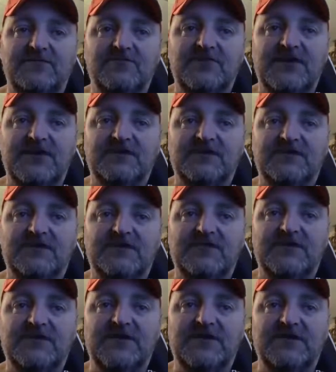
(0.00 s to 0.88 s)
made it
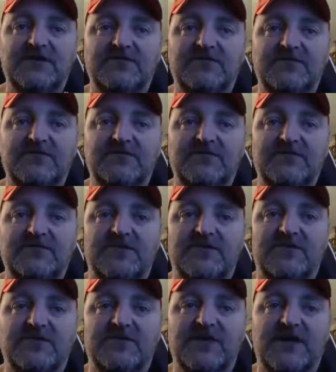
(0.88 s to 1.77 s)
sound like either the
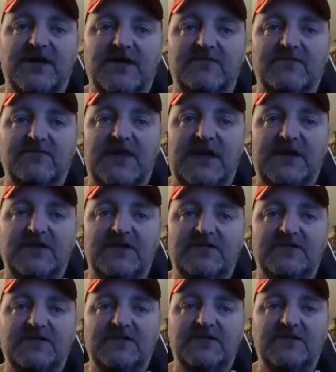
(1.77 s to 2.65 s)
song got
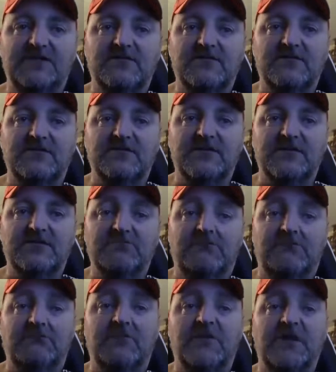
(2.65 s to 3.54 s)
banned or
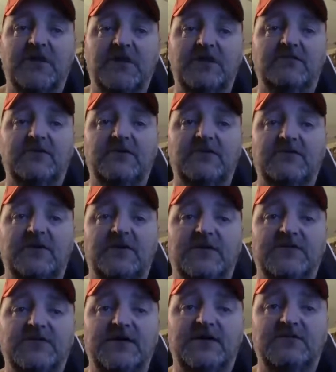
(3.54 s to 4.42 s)
I never heard
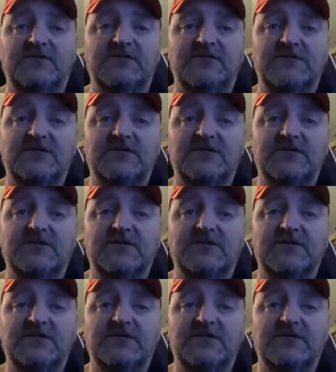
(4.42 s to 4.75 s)
about that one.